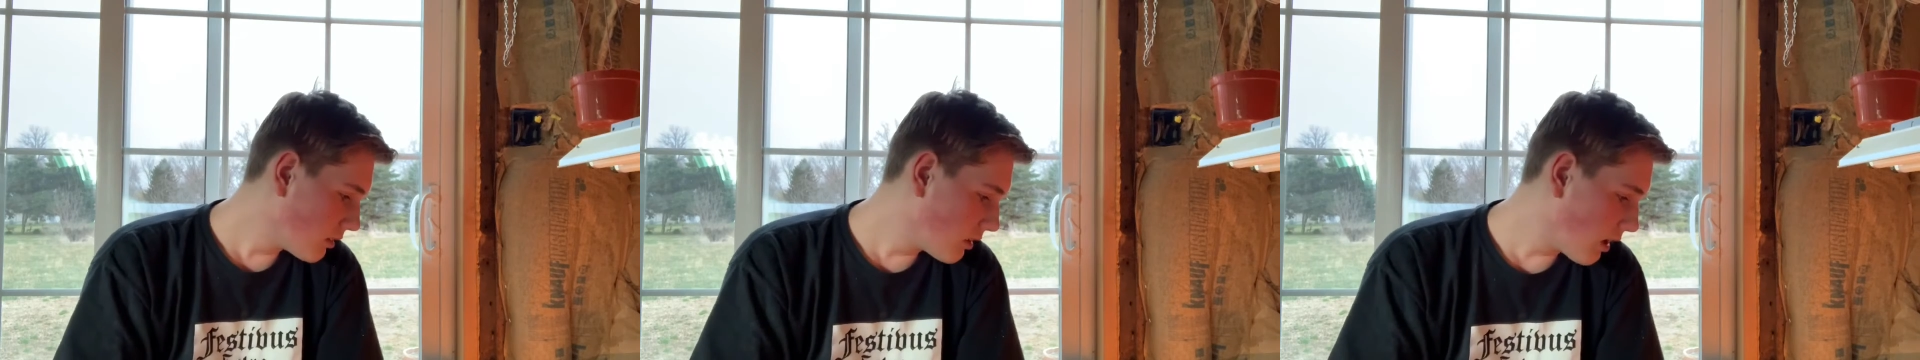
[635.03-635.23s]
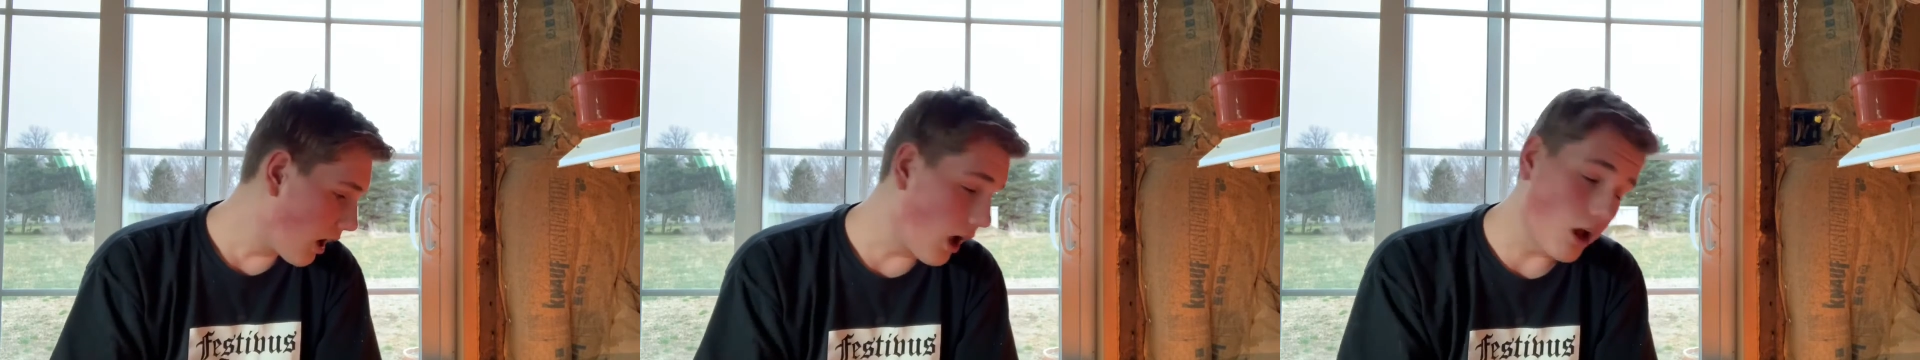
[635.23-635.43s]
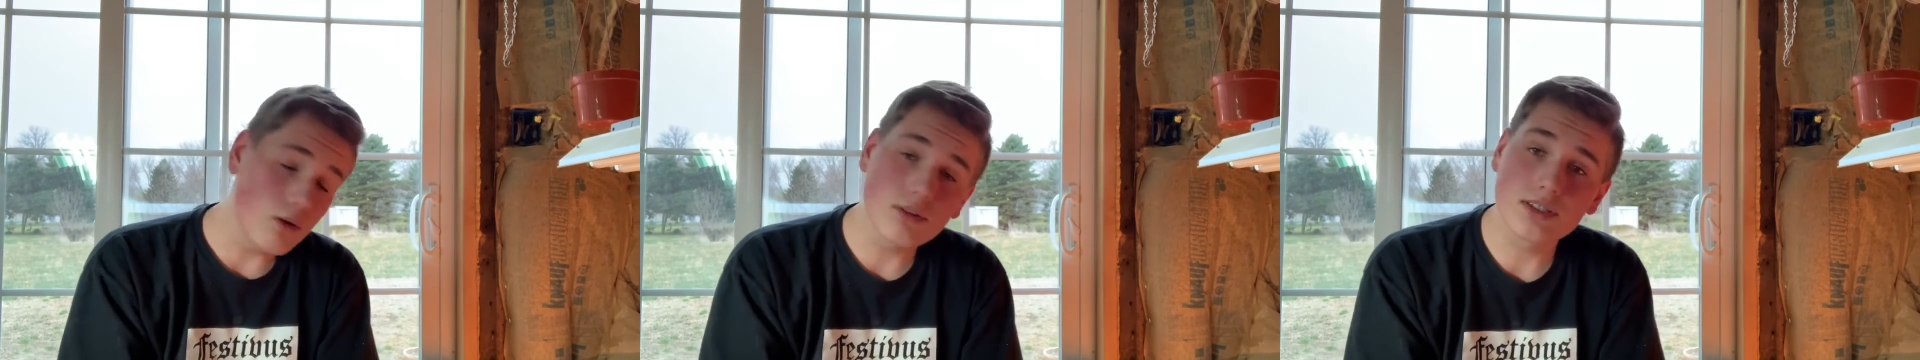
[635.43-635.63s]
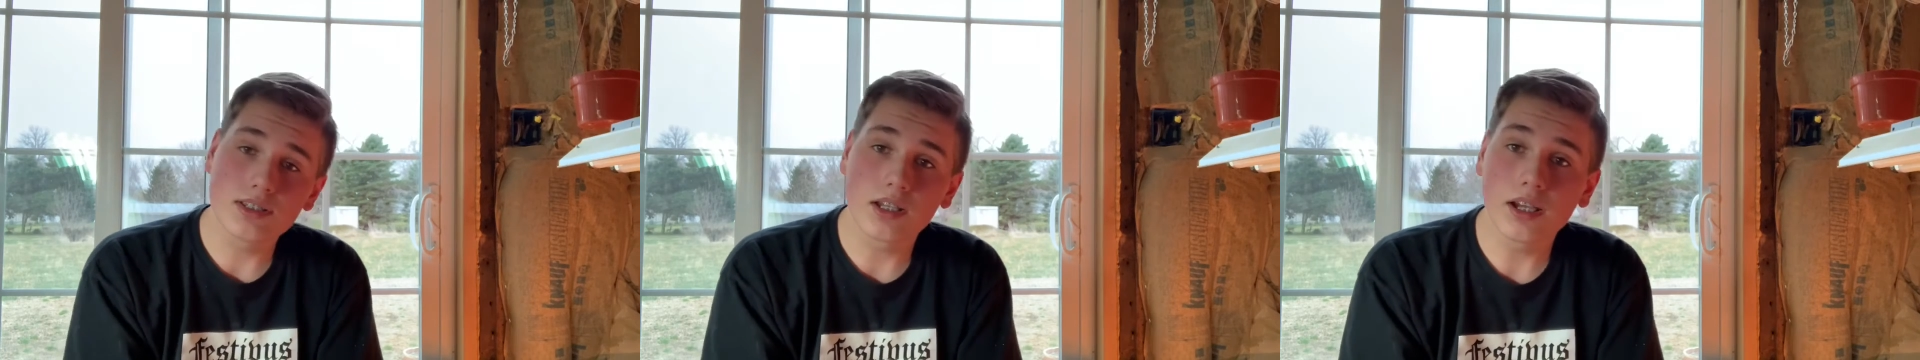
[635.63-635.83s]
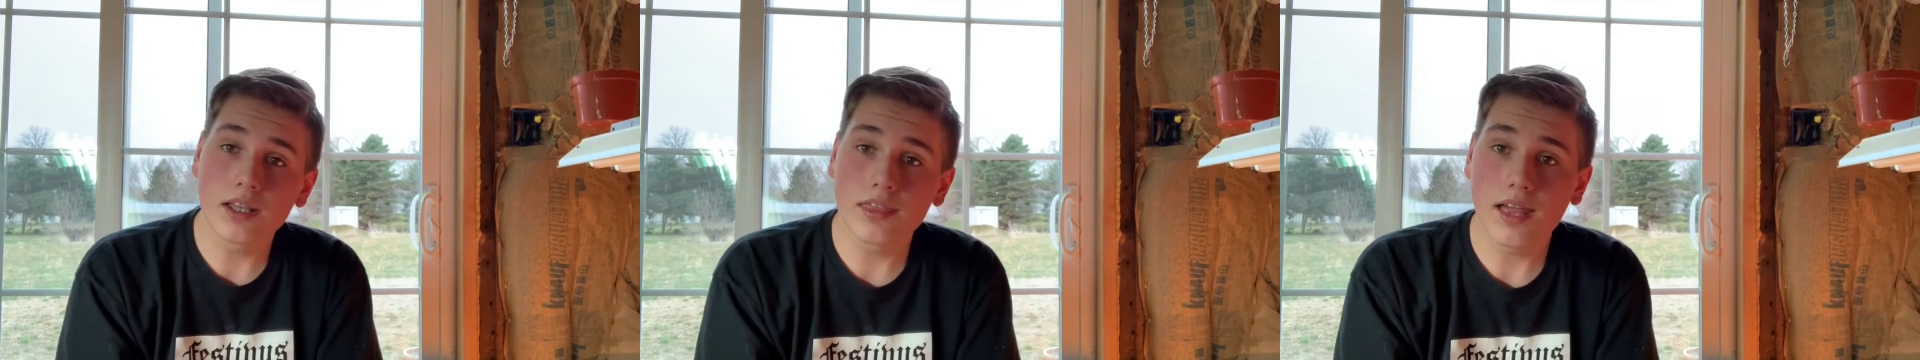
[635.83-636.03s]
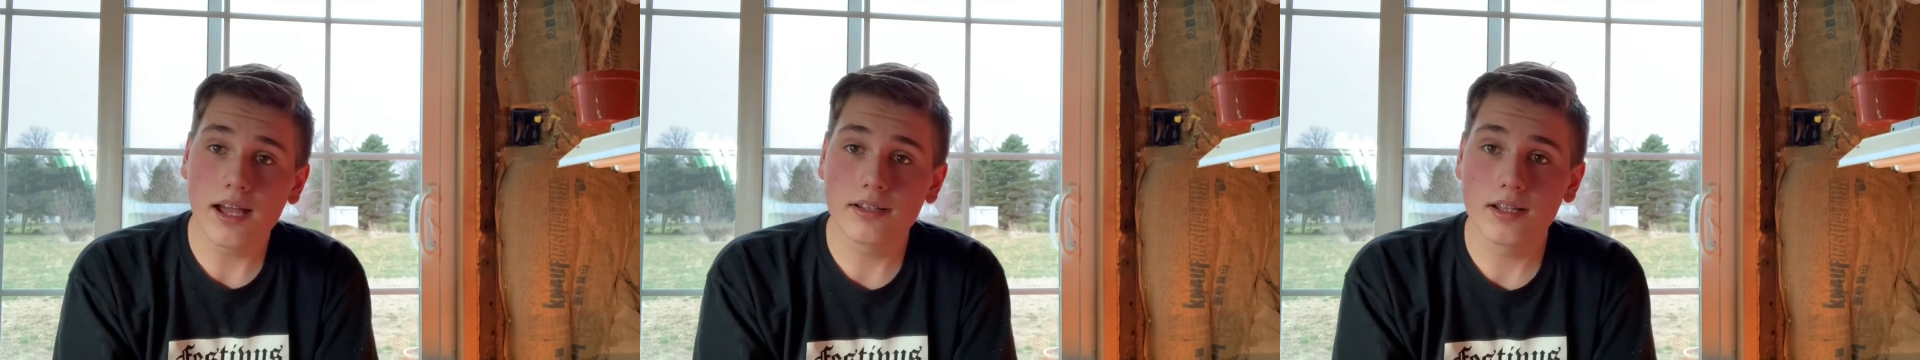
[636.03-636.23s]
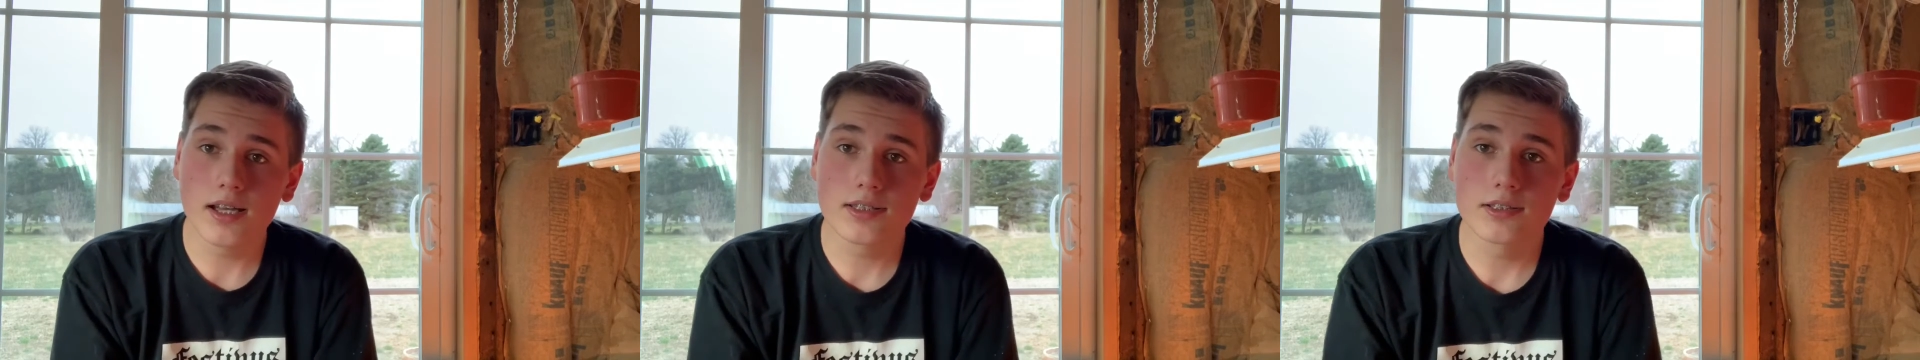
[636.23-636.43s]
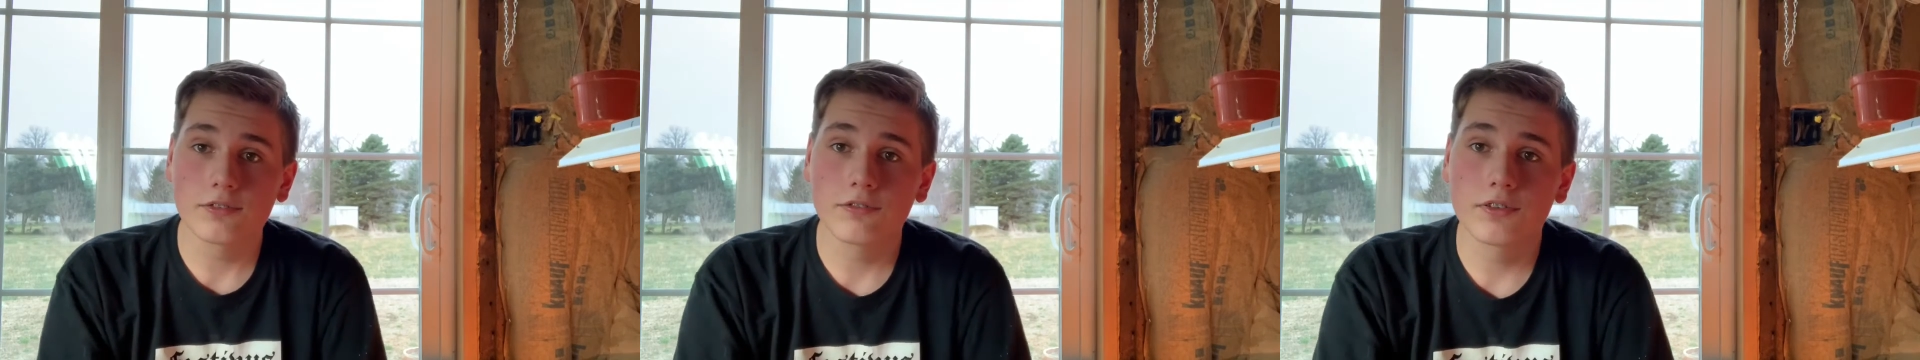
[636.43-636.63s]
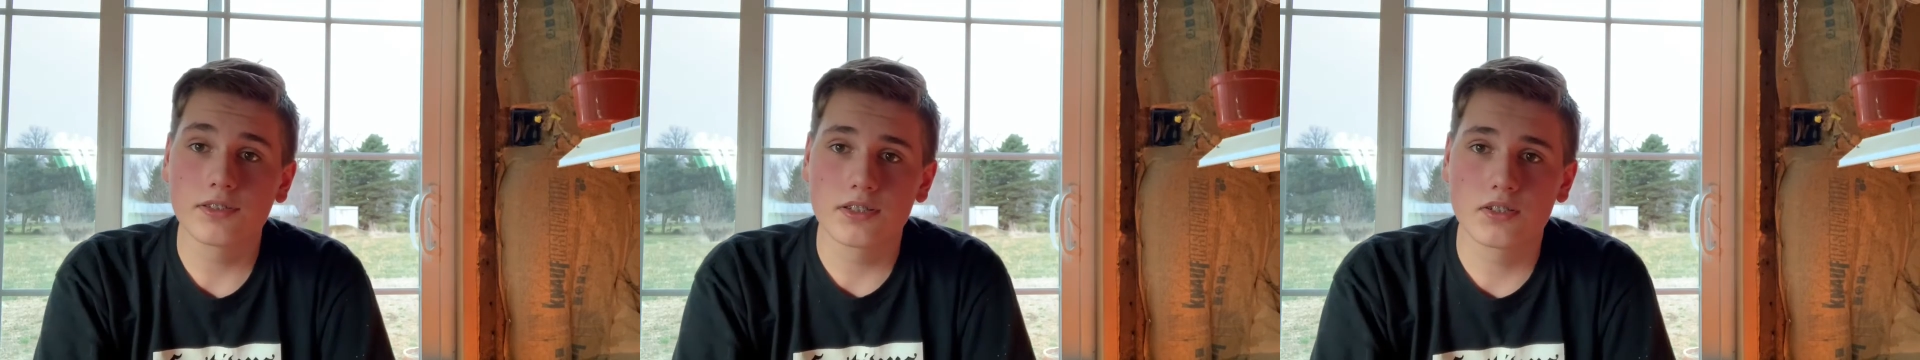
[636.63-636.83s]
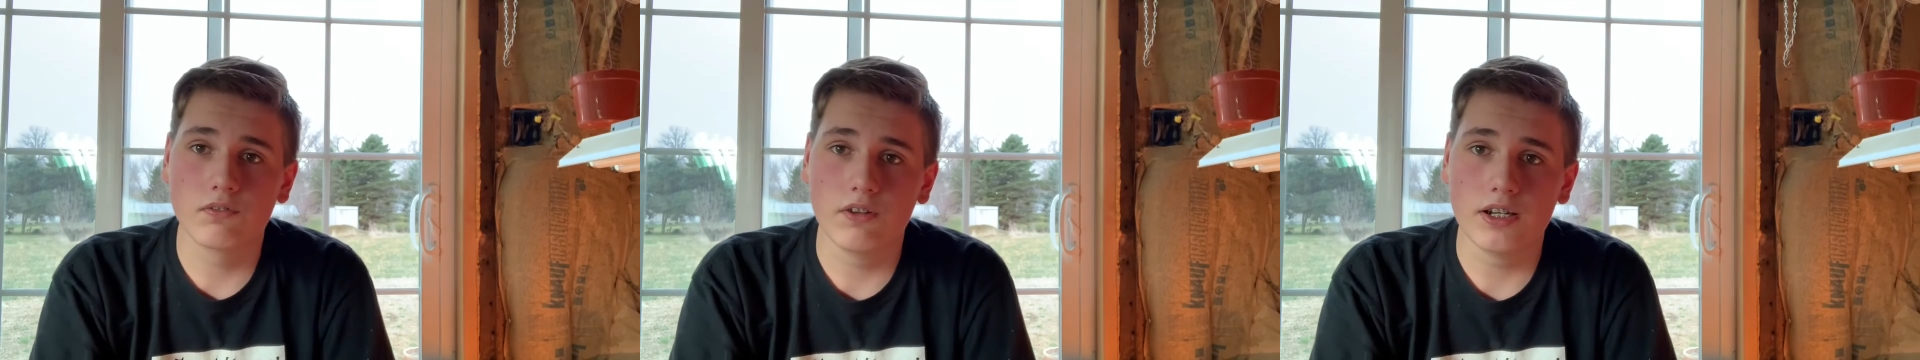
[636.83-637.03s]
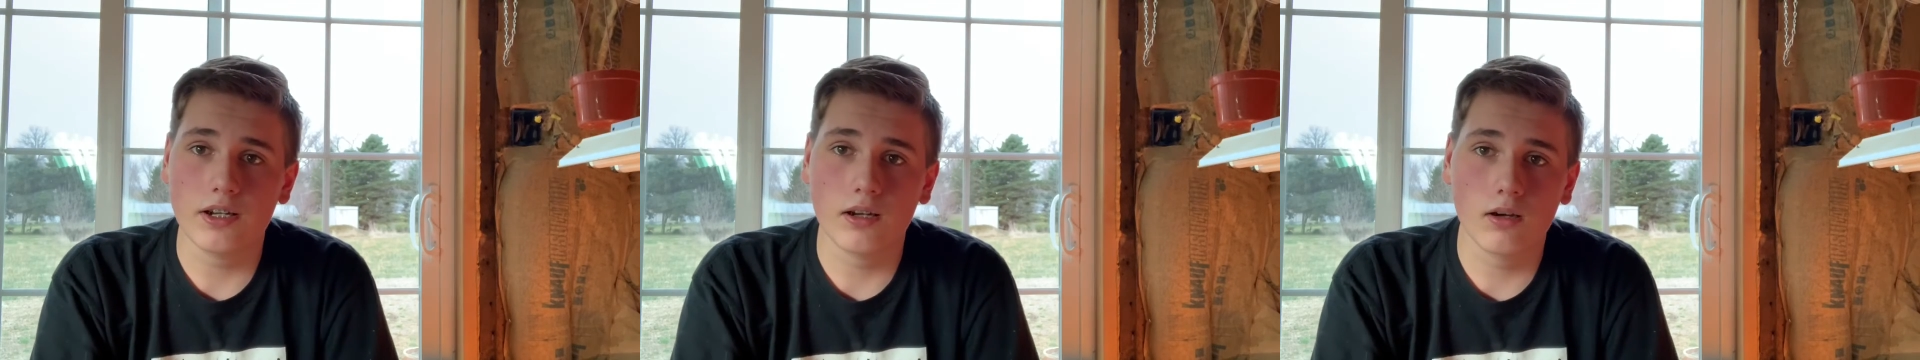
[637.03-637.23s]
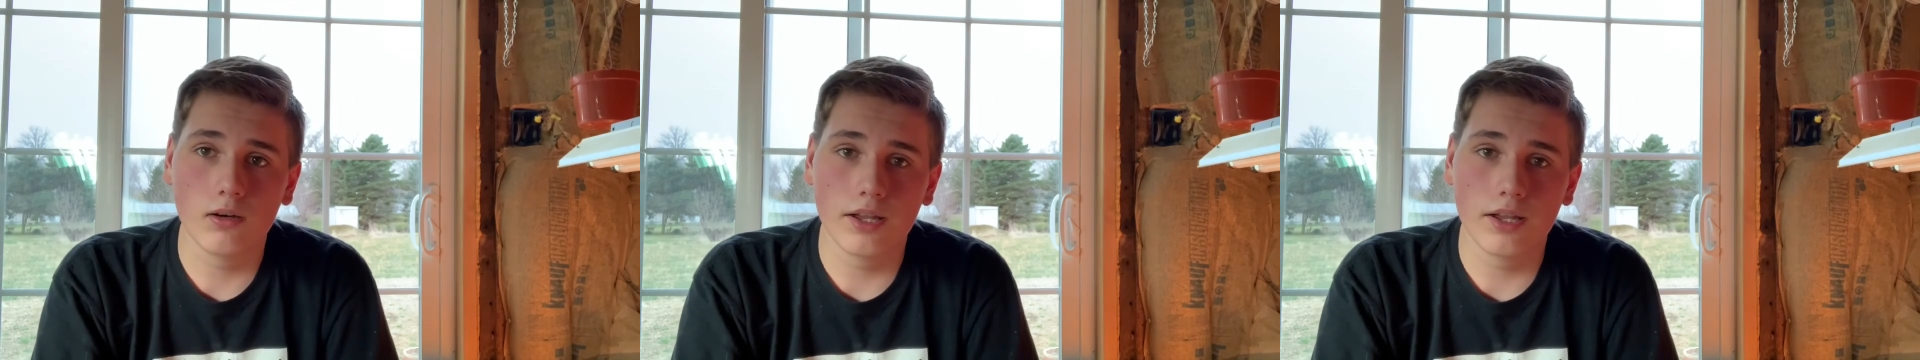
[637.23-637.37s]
I would say that does it for this video,